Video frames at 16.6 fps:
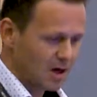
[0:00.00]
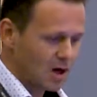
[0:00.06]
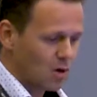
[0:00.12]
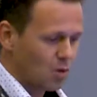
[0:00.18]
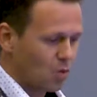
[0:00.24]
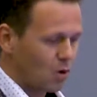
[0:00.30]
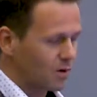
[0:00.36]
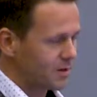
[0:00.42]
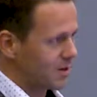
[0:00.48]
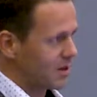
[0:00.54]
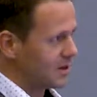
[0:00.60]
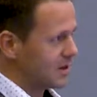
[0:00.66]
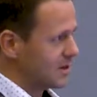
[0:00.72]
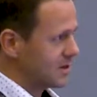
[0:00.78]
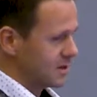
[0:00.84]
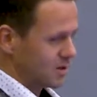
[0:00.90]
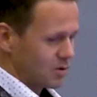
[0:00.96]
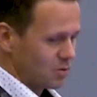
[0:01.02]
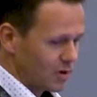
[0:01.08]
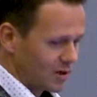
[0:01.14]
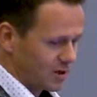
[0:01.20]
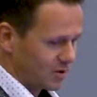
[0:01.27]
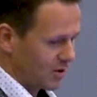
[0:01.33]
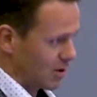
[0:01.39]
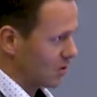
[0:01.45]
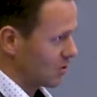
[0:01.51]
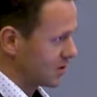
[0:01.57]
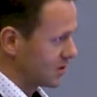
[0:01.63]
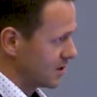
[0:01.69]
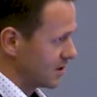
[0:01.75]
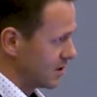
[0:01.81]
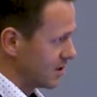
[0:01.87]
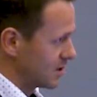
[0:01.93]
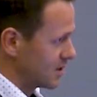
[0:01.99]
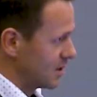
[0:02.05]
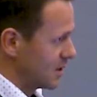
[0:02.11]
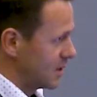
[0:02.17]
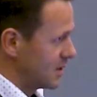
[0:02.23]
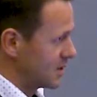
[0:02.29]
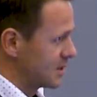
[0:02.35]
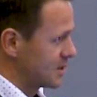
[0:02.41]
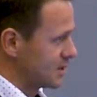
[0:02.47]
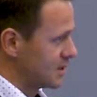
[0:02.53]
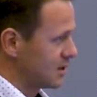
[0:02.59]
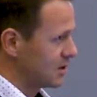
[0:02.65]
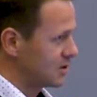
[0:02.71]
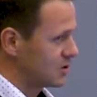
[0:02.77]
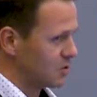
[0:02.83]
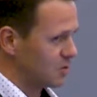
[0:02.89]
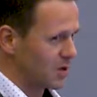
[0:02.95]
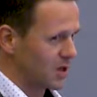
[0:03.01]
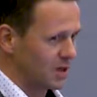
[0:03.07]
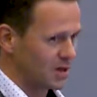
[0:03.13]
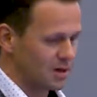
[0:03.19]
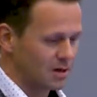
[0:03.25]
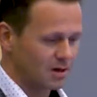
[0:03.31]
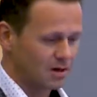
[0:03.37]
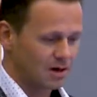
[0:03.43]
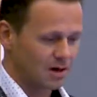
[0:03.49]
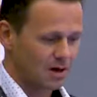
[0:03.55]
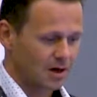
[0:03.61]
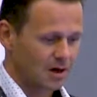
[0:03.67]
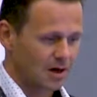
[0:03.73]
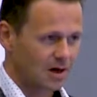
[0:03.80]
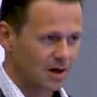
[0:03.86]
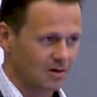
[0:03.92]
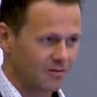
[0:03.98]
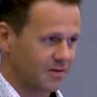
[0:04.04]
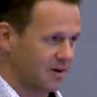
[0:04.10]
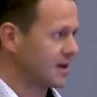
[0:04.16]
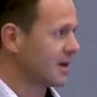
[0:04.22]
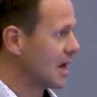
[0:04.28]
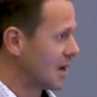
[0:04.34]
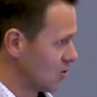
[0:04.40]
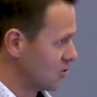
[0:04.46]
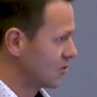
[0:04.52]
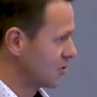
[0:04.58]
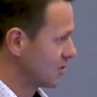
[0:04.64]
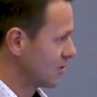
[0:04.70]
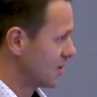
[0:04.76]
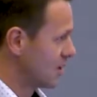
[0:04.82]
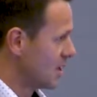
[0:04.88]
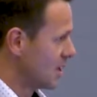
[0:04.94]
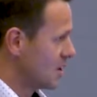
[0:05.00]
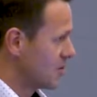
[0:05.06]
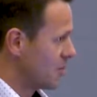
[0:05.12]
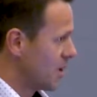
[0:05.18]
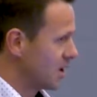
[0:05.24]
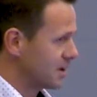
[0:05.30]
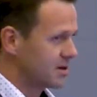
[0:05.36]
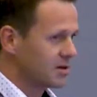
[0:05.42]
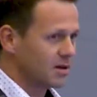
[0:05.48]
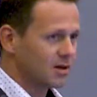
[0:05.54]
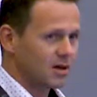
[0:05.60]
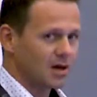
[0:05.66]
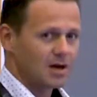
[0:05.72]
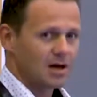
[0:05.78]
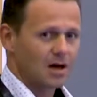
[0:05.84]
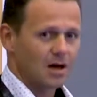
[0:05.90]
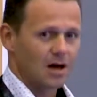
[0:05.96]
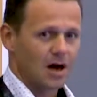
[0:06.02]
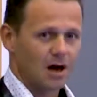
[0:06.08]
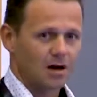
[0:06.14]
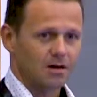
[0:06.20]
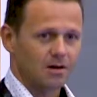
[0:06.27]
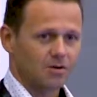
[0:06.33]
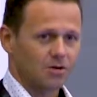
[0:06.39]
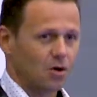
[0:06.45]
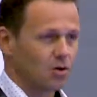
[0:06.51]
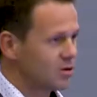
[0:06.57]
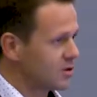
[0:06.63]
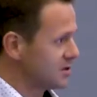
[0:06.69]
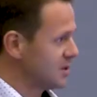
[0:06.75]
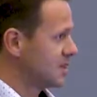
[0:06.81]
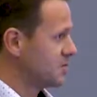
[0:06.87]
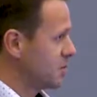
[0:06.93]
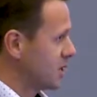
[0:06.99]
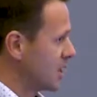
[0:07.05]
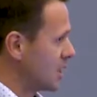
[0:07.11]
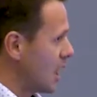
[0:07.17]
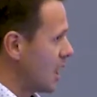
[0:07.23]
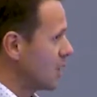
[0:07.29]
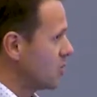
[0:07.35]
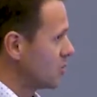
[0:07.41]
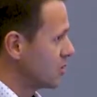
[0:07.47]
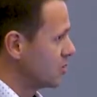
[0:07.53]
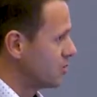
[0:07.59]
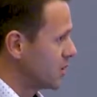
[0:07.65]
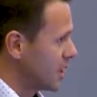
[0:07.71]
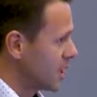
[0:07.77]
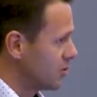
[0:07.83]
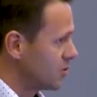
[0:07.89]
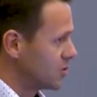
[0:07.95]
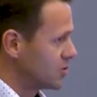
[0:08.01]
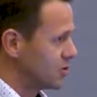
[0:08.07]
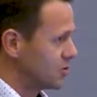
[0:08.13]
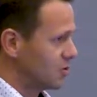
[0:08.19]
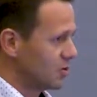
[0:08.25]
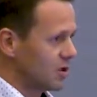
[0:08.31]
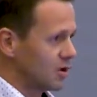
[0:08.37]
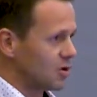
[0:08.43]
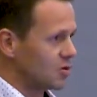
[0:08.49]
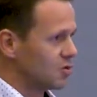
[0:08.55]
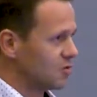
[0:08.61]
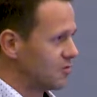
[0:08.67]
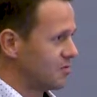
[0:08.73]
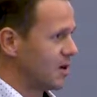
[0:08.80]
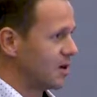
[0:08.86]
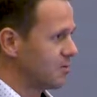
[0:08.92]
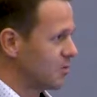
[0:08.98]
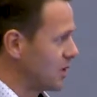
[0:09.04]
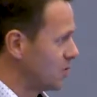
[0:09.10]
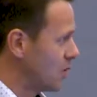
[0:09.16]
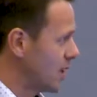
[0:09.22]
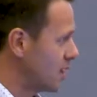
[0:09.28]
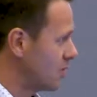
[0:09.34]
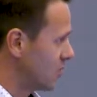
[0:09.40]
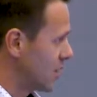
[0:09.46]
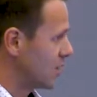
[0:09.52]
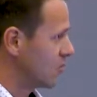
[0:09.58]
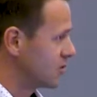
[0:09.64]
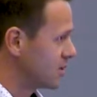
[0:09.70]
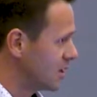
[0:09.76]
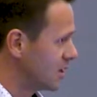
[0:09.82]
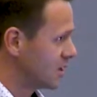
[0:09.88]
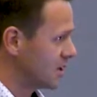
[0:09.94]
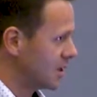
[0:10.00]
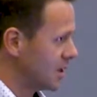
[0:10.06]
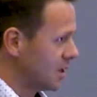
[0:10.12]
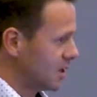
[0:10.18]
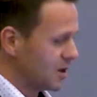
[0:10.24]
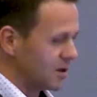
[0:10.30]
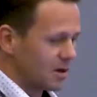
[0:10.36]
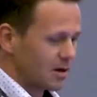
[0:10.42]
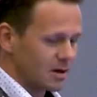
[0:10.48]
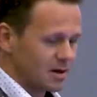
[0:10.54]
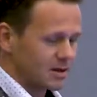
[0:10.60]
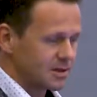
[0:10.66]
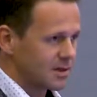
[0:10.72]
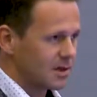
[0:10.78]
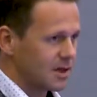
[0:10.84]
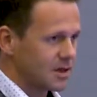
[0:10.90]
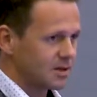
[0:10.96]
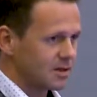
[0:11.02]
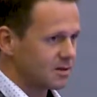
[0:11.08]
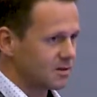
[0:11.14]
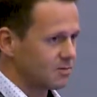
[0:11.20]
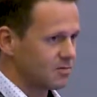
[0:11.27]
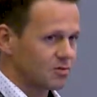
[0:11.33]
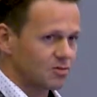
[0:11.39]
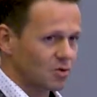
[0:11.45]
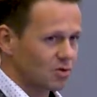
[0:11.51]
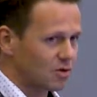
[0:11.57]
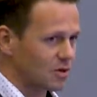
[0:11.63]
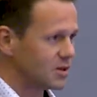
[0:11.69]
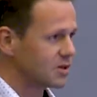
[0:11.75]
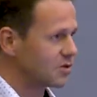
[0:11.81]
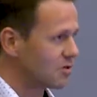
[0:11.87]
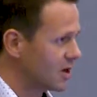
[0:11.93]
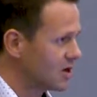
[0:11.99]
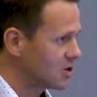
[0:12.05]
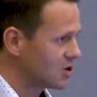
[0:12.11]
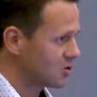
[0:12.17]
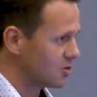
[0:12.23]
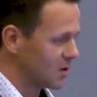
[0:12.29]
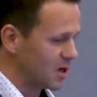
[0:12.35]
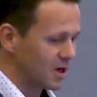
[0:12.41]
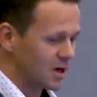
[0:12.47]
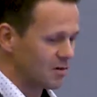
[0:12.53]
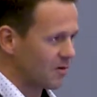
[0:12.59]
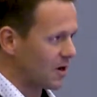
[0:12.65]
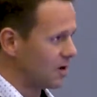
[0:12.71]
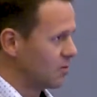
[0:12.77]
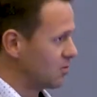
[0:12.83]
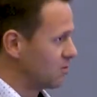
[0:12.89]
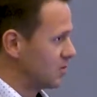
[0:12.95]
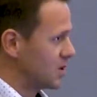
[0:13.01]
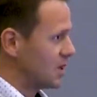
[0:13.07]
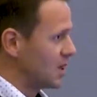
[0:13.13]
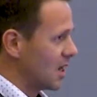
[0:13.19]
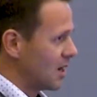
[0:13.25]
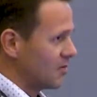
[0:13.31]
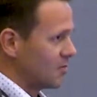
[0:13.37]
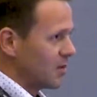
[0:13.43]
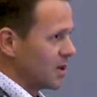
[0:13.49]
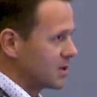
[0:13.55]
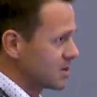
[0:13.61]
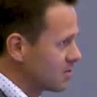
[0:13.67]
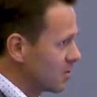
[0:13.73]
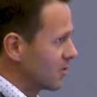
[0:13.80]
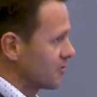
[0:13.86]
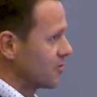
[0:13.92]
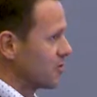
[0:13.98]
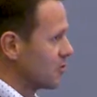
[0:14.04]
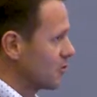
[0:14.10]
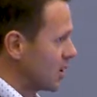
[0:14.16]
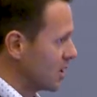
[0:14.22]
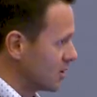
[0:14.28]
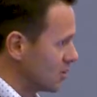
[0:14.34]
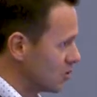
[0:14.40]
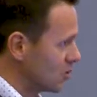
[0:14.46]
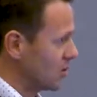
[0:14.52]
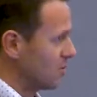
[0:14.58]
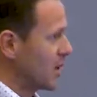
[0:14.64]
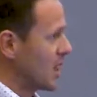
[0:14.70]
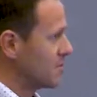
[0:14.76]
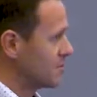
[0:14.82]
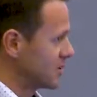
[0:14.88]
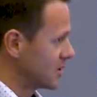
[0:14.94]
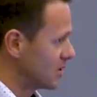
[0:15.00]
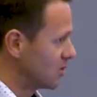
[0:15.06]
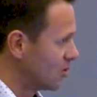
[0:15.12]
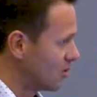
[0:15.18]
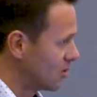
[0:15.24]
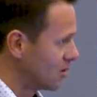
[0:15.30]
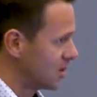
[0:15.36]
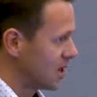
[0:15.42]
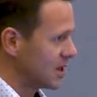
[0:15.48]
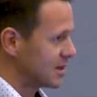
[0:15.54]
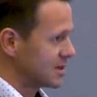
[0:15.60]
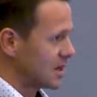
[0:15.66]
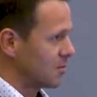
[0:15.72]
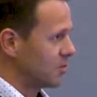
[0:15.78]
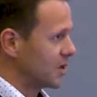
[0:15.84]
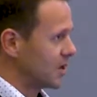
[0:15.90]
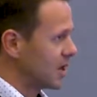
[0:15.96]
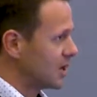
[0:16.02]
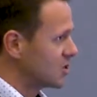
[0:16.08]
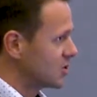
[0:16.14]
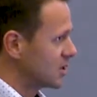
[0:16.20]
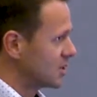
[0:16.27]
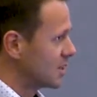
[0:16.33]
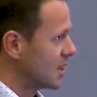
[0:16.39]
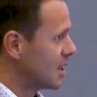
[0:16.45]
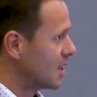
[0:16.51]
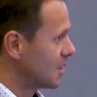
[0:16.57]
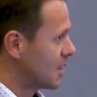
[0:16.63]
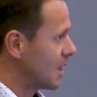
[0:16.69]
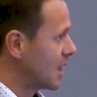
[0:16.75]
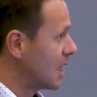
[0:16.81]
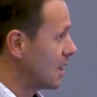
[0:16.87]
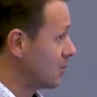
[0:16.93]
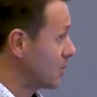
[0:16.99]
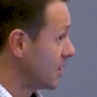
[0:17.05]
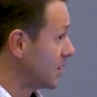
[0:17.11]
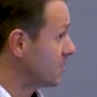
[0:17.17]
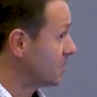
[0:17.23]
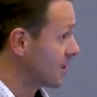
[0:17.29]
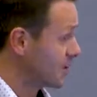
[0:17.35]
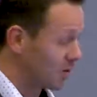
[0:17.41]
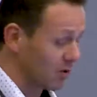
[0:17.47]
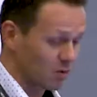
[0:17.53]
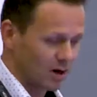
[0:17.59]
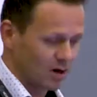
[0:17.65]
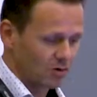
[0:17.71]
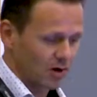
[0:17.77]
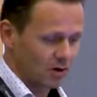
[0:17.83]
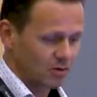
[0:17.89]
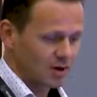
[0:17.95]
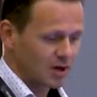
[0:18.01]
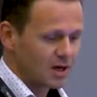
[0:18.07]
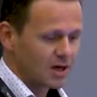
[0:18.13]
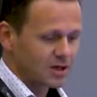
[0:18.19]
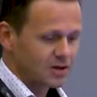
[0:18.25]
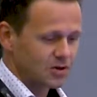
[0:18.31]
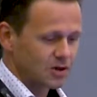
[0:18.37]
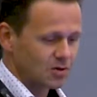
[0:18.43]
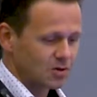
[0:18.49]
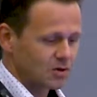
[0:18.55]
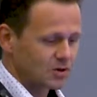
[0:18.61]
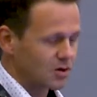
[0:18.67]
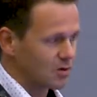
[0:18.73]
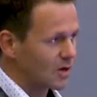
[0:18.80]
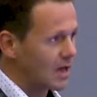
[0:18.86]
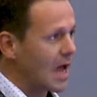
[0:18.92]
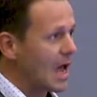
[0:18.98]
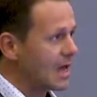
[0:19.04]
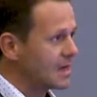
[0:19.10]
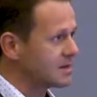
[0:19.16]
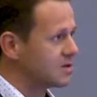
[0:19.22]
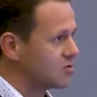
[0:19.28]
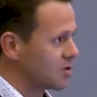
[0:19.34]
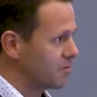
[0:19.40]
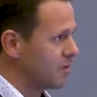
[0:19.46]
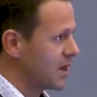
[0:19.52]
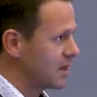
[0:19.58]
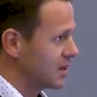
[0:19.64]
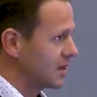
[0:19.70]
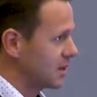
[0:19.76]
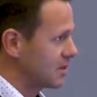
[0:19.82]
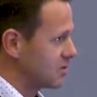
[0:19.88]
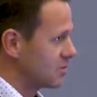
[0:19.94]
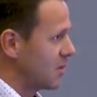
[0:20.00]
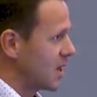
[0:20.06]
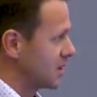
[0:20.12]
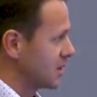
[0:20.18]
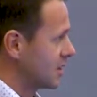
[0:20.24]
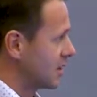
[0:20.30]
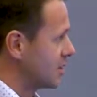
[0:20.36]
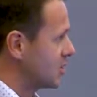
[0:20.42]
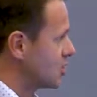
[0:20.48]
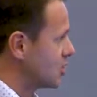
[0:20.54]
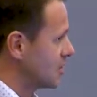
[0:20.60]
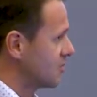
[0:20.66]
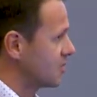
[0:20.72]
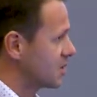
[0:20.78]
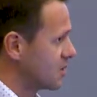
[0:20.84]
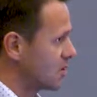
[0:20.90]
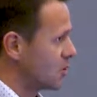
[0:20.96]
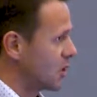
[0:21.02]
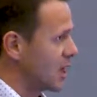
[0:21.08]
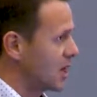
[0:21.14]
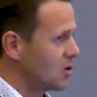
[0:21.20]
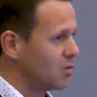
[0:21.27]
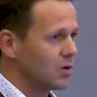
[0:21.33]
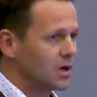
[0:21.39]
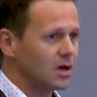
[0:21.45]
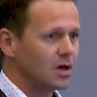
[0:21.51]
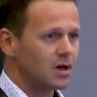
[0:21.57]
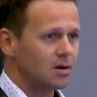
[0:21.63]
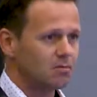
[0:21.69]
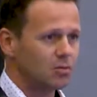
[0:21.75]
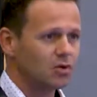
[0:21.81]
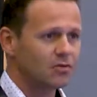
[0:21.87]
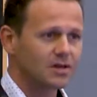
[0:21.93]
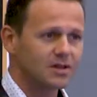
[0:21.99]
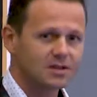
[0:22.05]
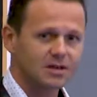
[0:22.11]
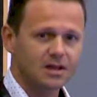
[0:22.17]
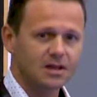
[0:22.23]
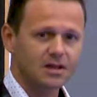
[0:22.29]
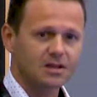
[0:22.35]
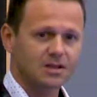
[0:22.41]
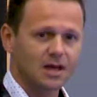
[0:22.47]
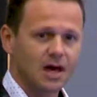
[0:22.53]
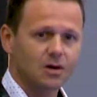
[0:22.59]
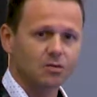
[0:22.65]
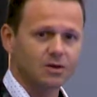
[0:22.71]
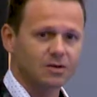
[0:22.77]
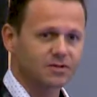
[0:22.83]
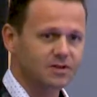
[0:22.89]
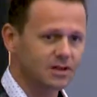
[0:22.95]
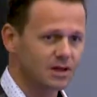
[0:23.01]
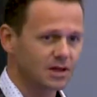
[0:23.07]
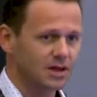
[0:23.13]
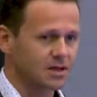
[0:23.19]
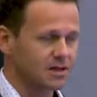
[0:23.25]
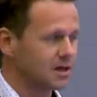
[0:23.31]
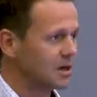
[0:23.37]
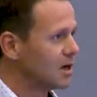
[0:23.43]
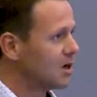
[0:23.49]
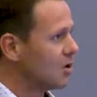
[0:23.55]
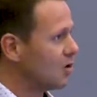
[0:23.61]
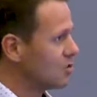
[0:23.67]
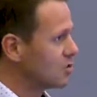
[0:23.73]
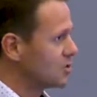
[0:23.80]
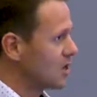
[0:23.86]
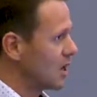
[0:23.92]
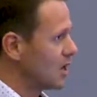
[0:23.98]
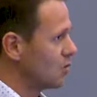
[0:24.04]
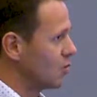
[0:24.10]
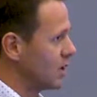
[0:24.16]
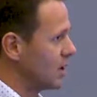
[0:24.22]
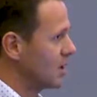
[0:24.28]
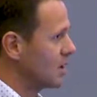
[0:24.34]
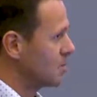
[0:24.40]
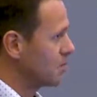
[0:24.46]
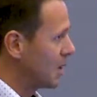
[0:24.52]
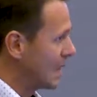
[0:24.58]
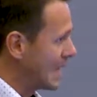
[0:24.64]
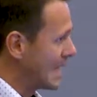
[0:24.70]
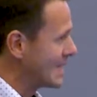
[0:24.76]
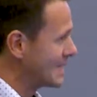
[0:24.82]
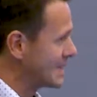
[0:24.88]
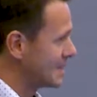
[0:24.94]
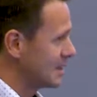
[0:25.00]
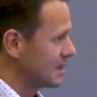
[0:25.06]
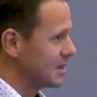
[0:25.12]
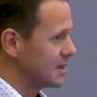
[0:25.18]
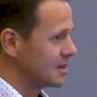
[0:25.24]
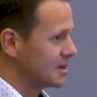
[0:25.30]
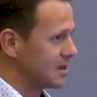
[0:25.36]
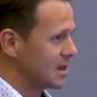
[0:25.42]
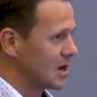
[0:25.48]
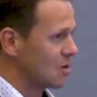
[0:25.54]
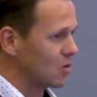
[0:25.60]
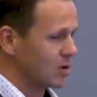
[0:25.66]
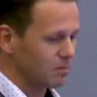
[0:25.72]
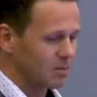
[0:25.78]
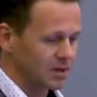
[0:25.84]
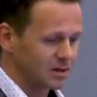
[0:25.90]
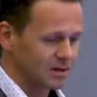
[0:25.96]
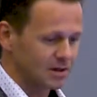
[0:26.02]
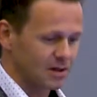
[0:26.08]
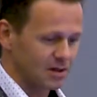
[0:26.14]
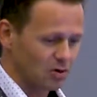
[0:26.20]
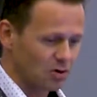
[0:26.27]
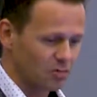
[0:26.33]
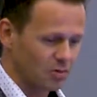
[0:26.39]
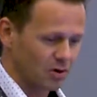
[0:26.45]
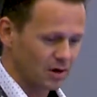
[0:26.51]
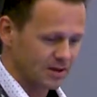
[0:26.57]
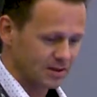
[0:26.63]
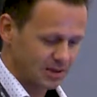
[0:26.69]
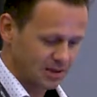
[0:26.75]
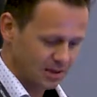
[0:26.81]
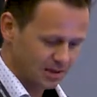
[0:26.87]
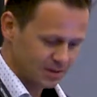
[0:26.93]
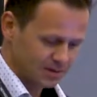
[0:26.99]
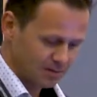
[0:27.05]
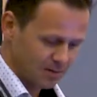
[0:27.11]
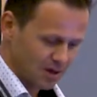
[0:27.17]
What that is doing to our cities is still to be figured out. But honestly speaking, I wouldn't be able to find my way around in cities totally strange to me if I didn't have my smartphone and Google Maps and all the nice applications that help me find my way around. So it has dramatically shifted the way how we move in cities, and we've seen it also how we plan cities and how we build and operate cities.